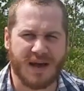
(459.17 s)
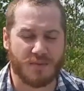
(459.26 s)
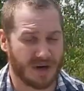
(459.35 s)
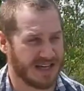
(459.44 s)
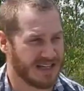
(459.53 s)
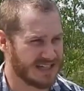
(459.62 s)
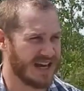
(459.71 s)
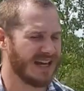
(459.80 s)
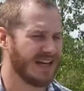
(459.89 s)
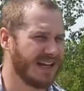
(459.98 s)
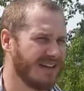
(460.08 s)
But he's
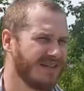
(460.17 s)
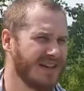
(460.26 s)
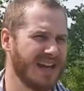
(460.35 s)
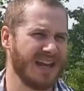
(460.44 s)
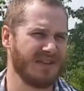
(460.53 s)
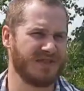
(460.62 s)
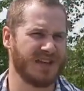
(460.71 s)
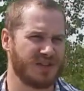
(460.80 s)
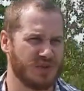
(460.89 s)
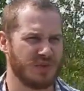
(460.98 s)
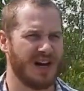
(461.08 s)
saying here that if they
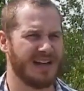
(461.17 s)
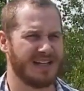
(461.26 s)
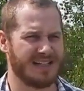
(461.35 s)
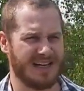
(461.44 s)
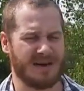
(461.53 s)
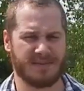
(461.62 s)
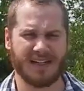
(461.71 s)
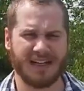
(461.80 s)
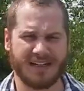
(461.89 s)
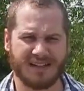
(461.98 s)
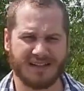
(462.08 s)
do not accept it,
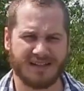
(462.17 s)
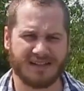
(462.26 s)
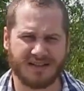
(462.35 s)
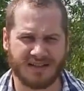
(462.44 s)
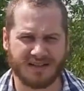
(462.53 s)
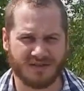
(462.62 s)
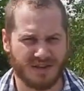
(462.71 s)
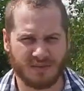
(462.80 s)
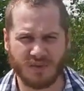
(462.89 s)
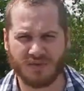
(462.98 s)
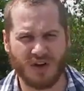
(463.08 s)

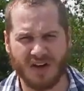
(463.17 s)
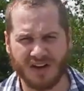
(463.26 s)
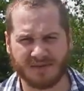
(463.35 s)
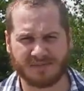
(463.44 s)
then move on.